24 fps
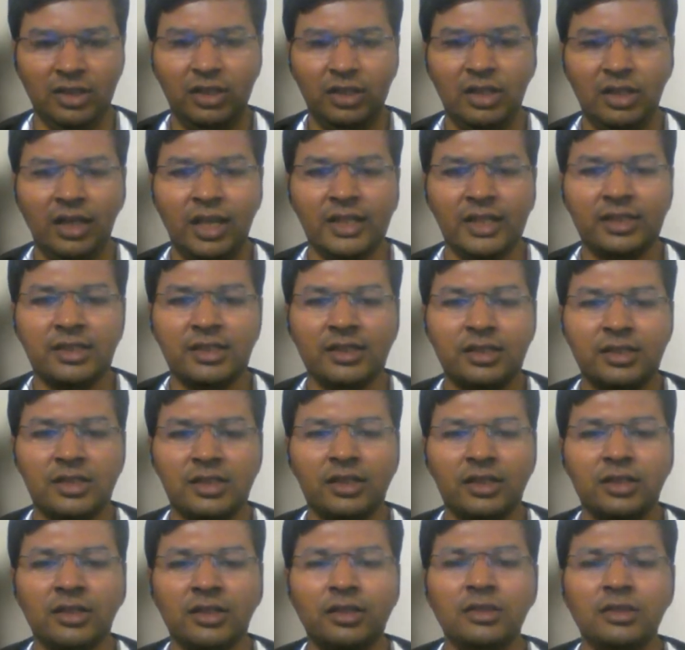license
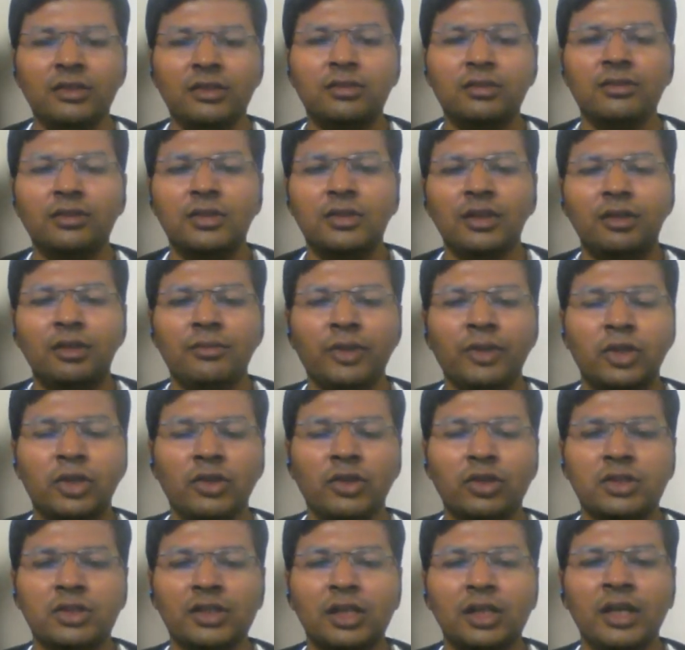here
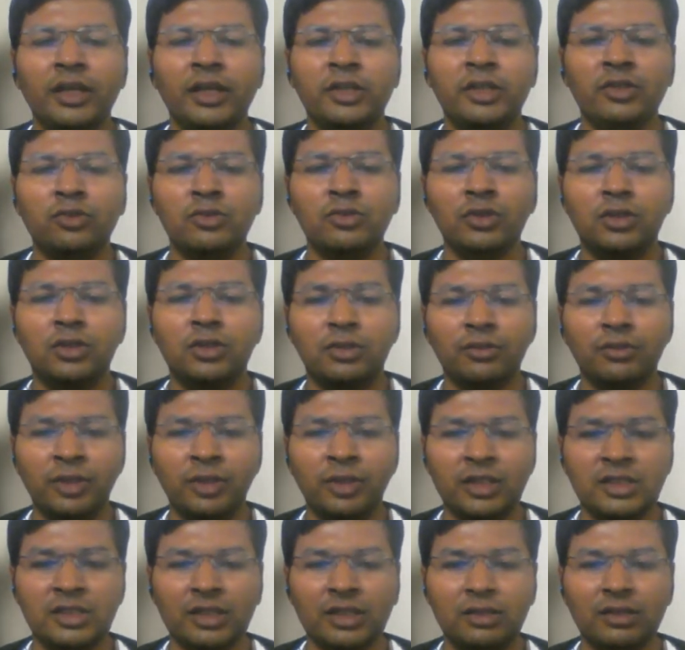because I don't
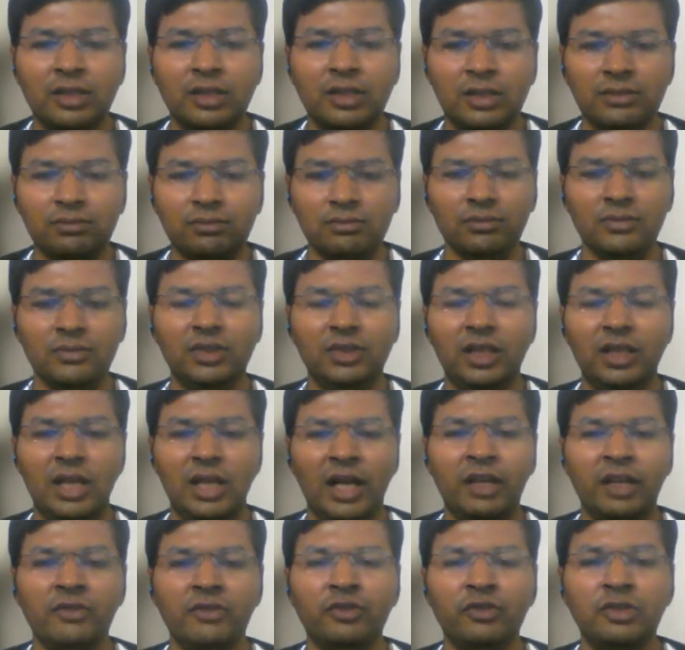means
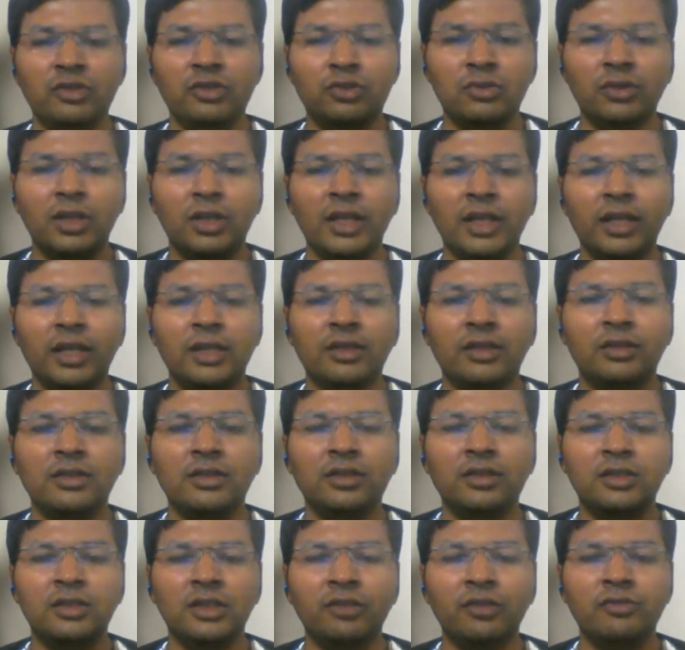I would know like
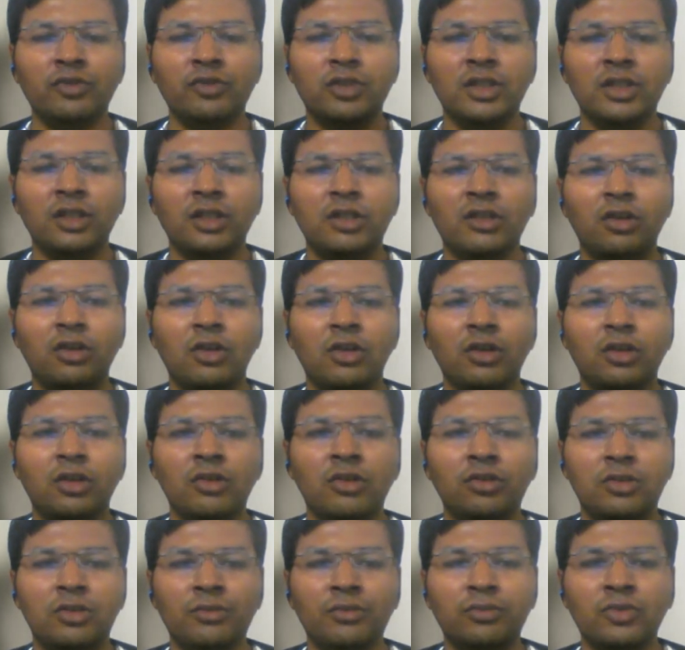they wouldn't log
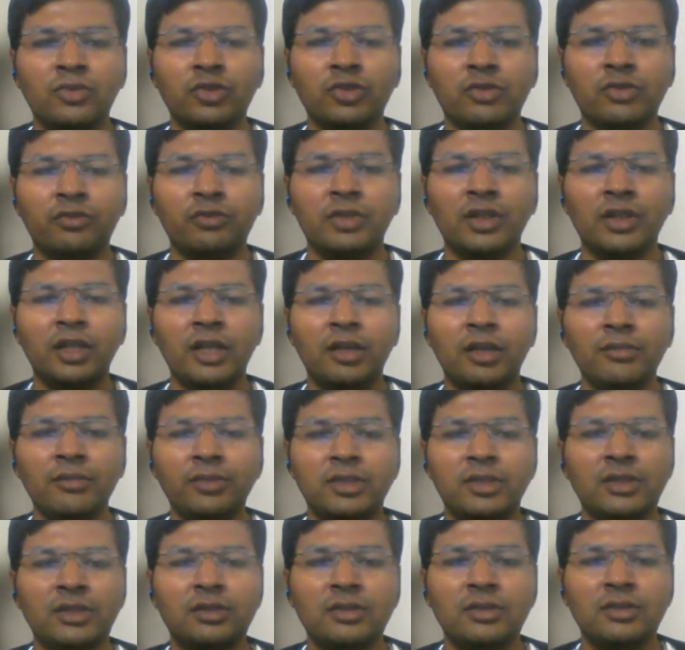out most of the
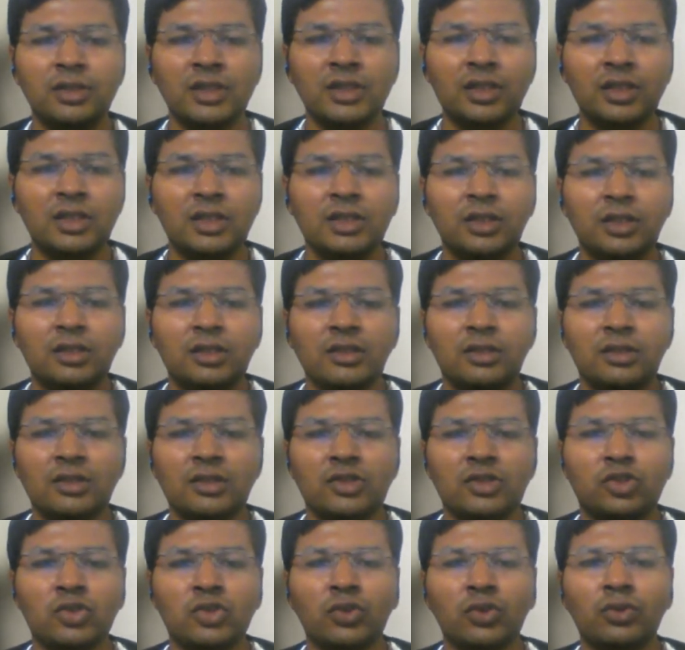times.
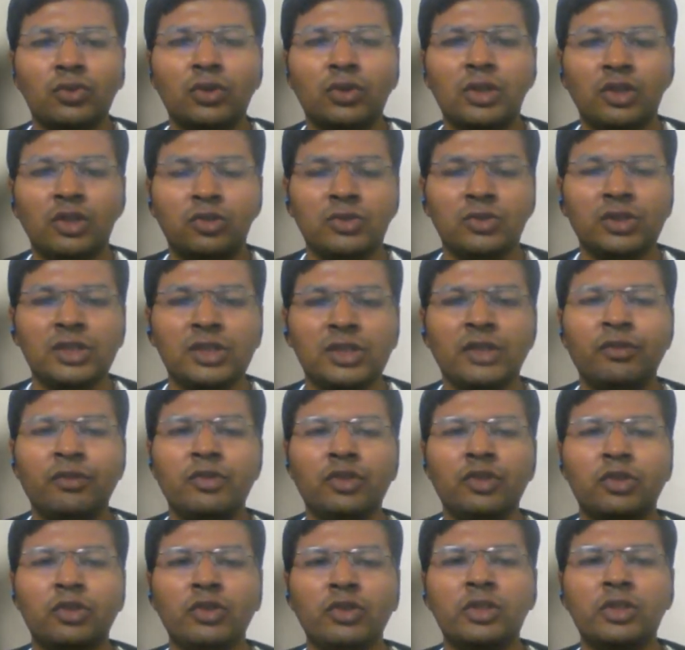So to save
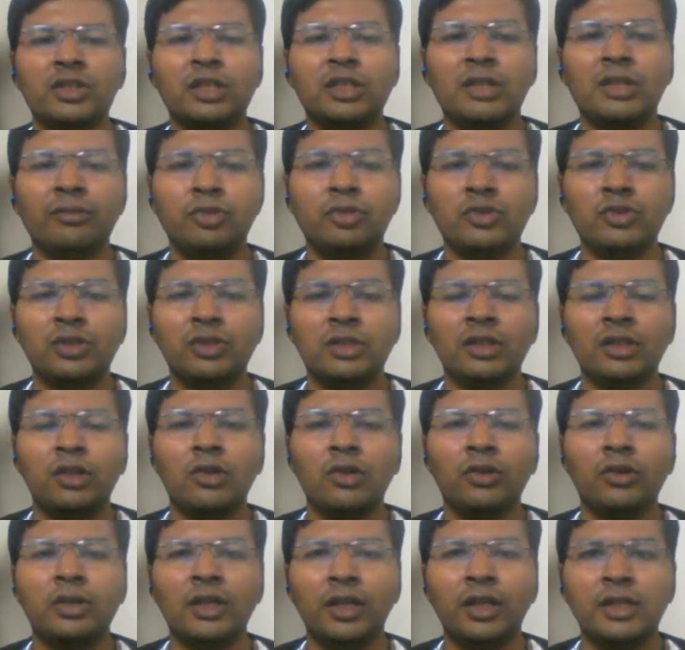on the cost, I'm using the
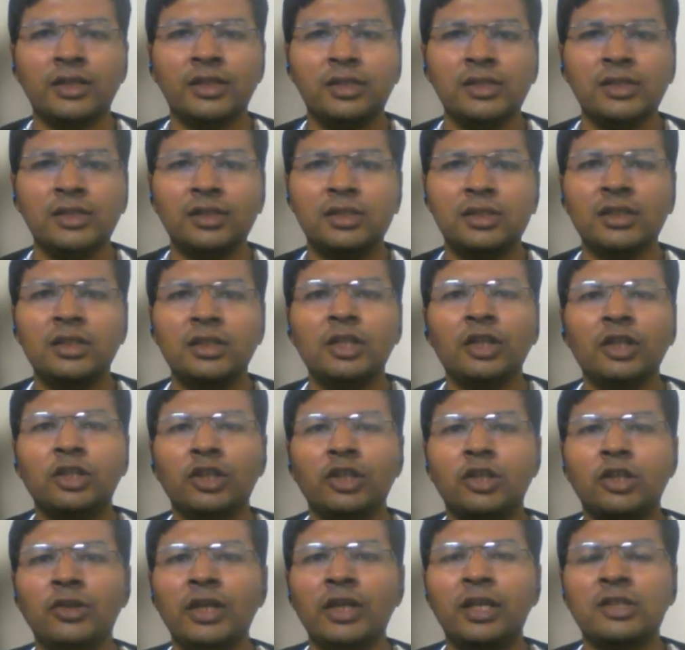login license.
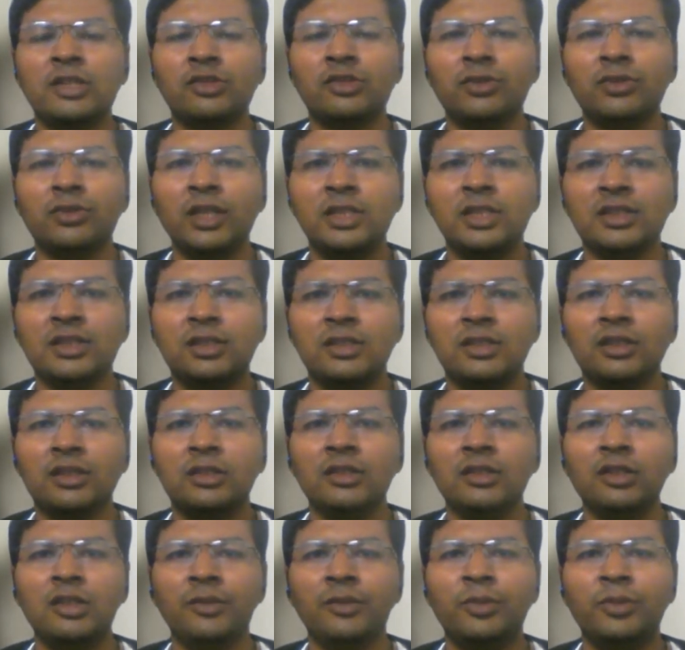Now, as soon as
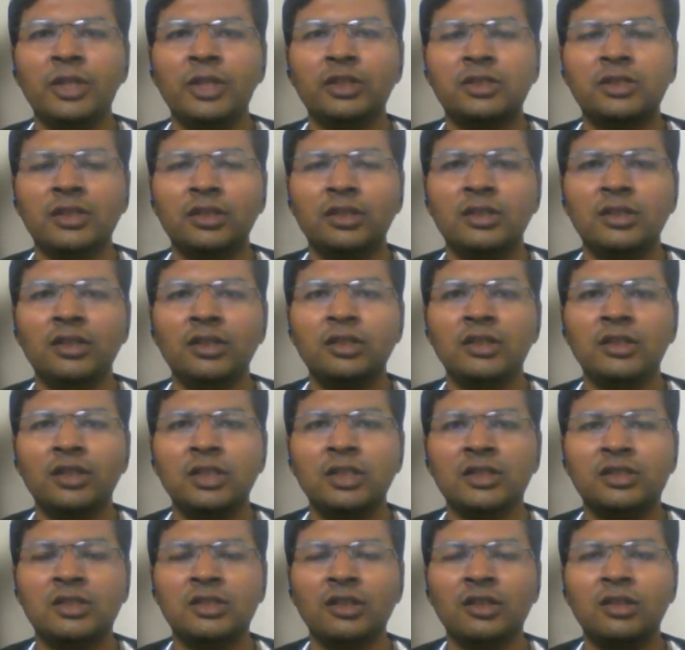the person
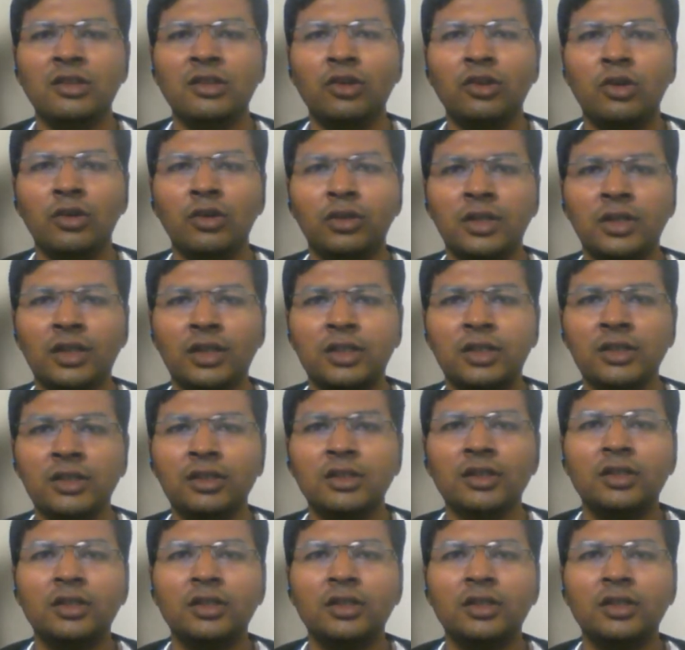does the login,